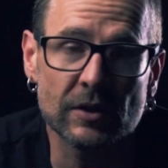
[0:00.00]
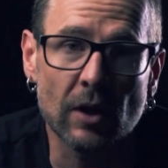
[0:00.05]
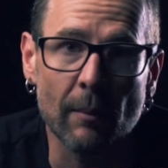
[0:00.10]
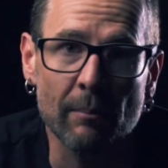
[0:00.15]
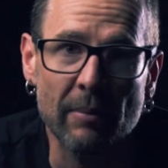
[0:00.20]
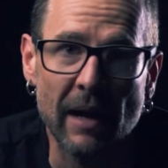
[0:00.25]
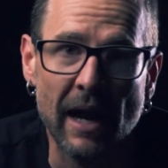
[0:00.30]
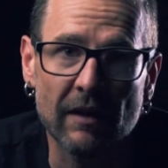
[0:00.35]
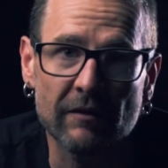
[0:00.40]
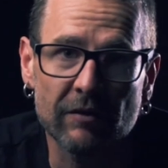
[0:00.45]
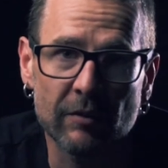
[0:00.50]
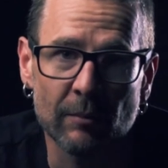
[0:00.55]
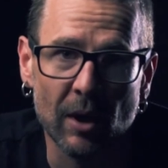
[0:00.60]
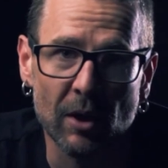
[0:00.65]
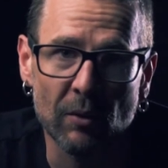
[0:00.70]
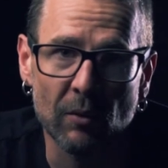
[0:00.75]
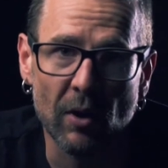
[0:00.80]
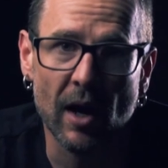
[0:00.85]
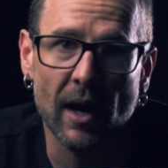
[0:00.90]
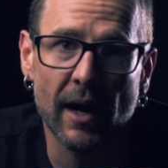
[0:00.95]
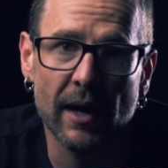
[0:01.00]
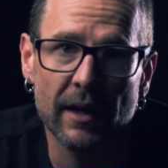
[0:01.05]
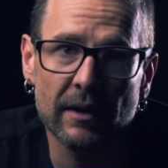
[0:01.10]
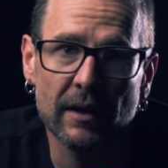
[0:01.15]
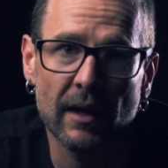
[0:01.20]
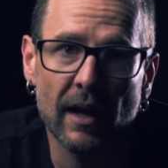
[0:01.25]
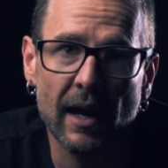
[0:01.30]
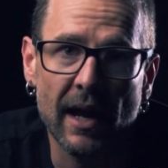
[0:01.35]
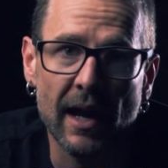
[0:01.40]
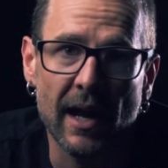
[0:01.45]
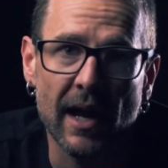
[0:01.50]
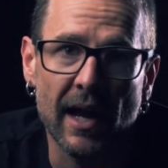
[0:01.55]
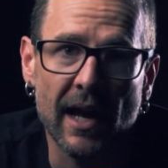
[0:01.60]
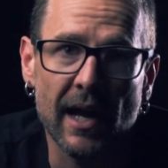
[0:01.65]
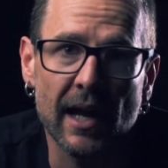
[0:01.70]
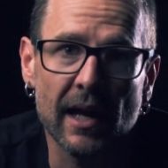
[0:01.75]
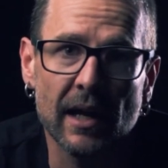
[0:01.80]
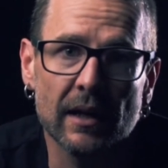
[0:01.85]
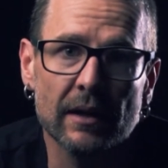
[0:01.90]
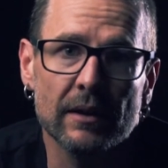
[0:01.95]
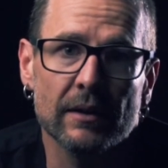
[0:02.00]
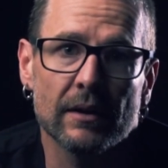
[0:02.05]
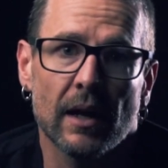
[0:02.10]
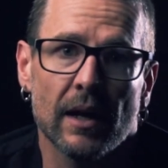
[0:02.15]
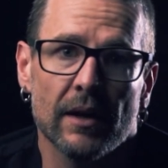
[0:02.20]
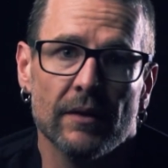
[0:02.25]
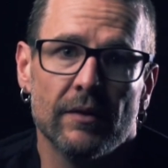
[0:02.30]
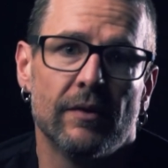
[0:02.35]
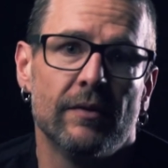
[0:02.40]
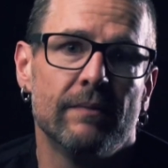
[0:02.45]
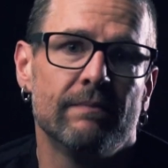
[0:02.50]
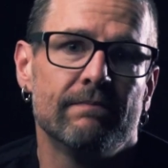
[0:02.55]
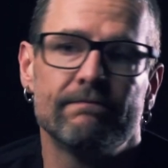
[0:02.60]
got back from my ride and I